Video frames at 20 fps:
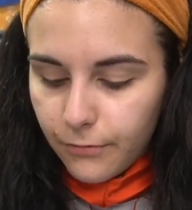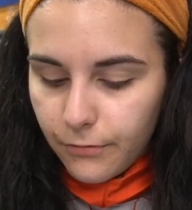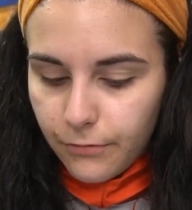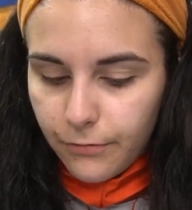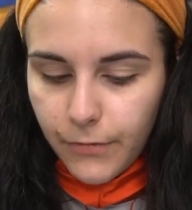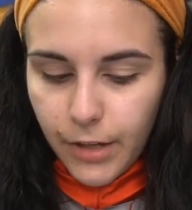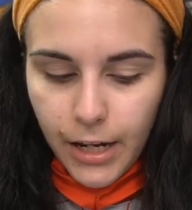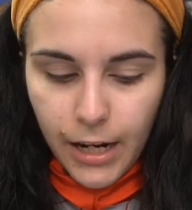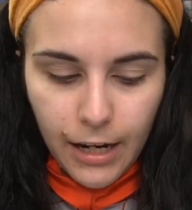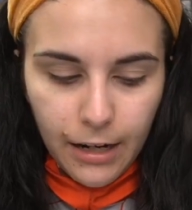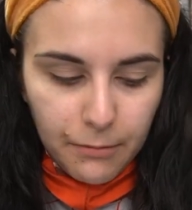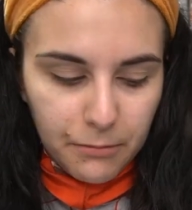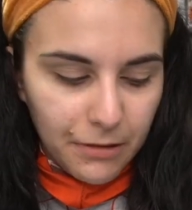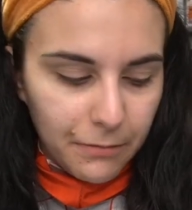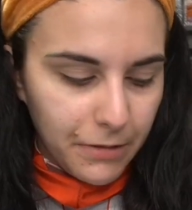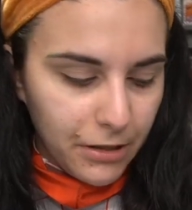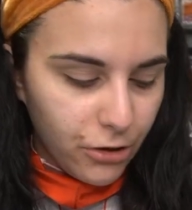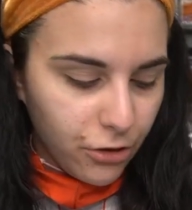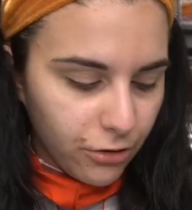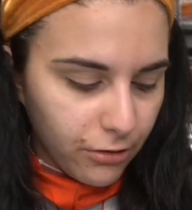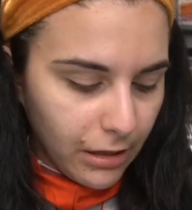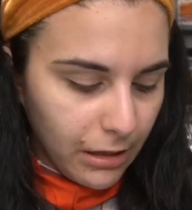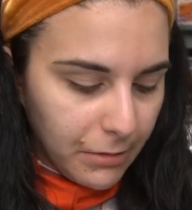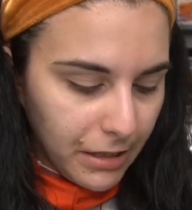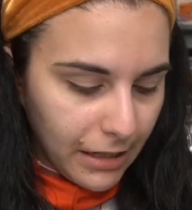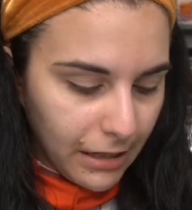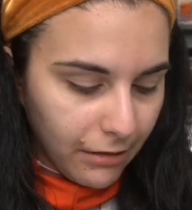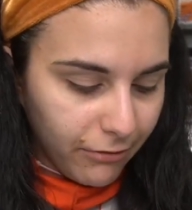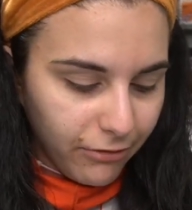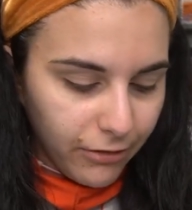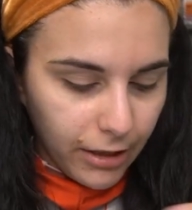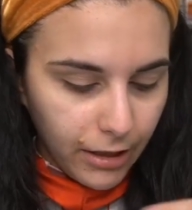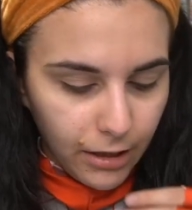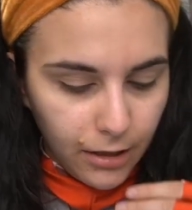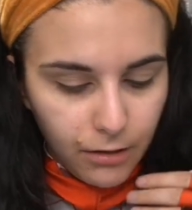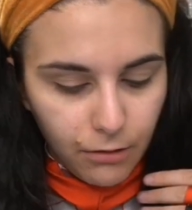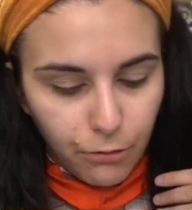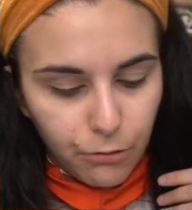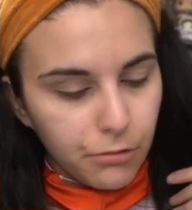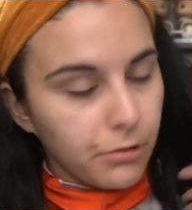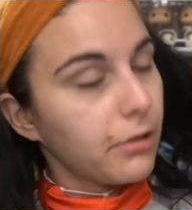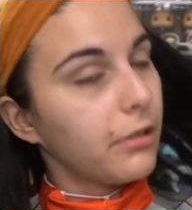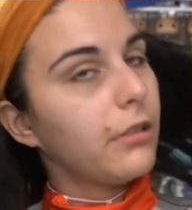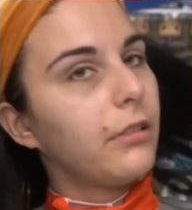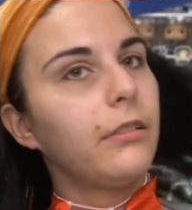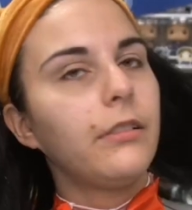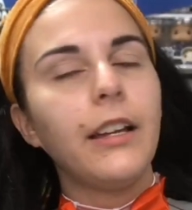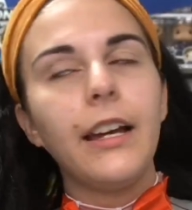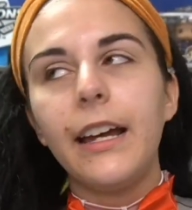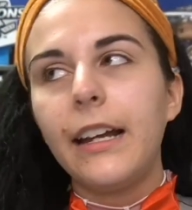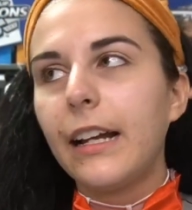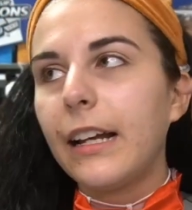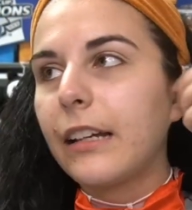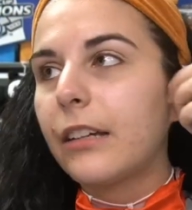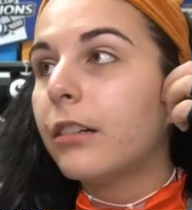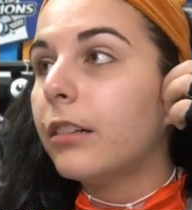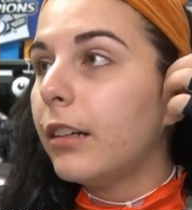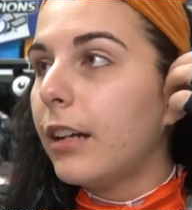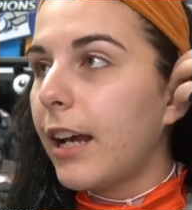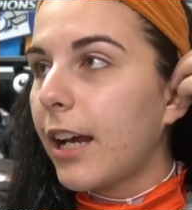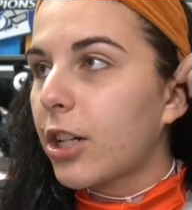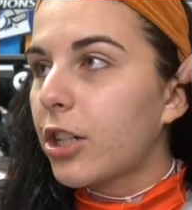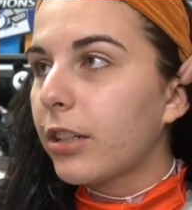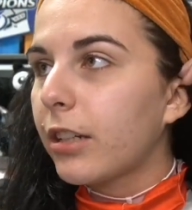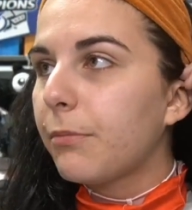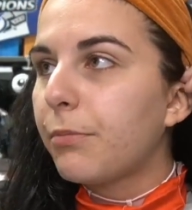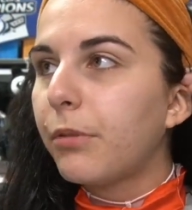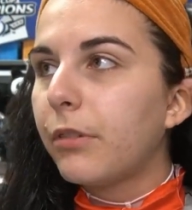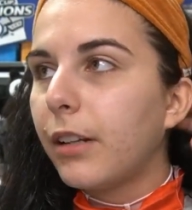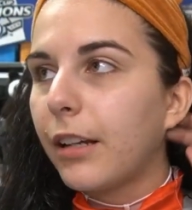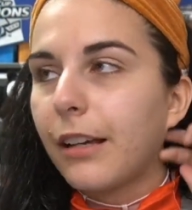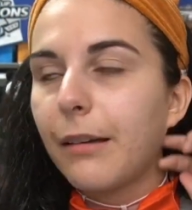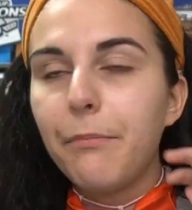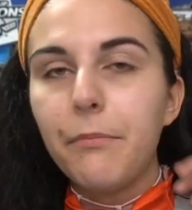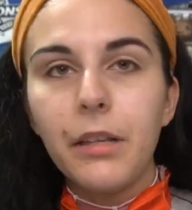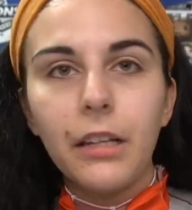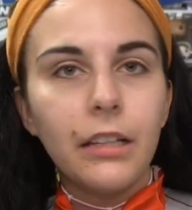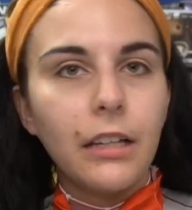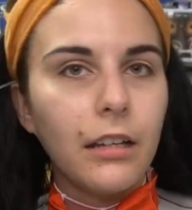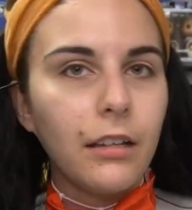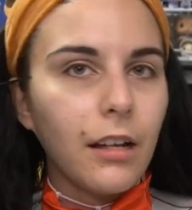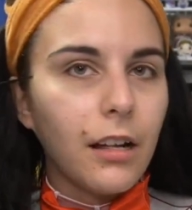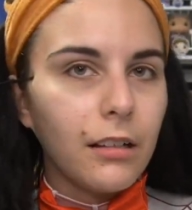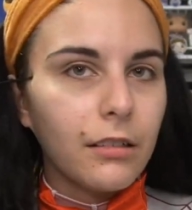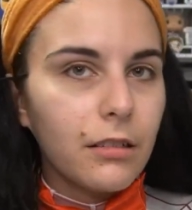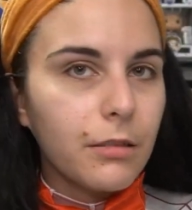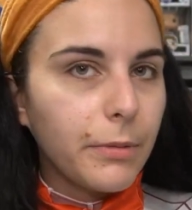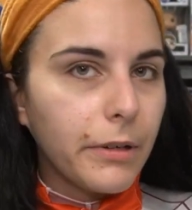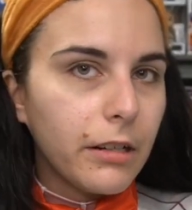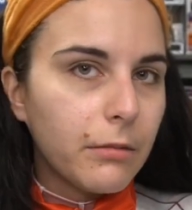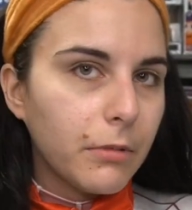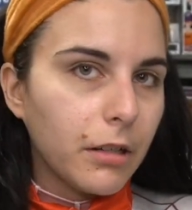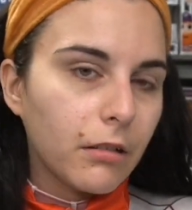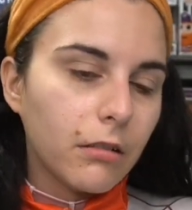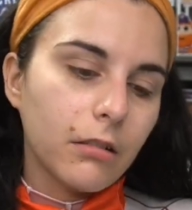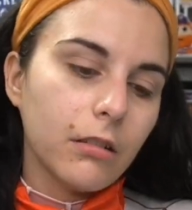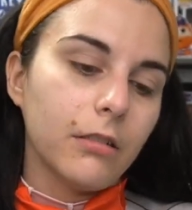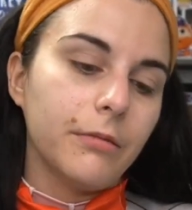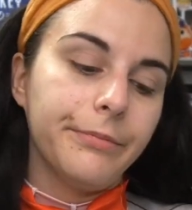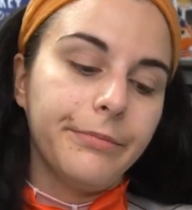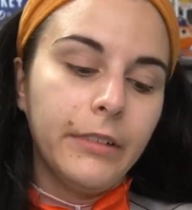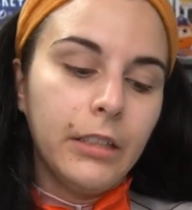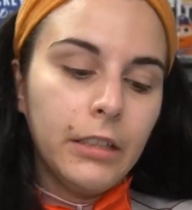That I'm going to be streaming Infinite, or that I could actually pull like a million dollar Spider Man card.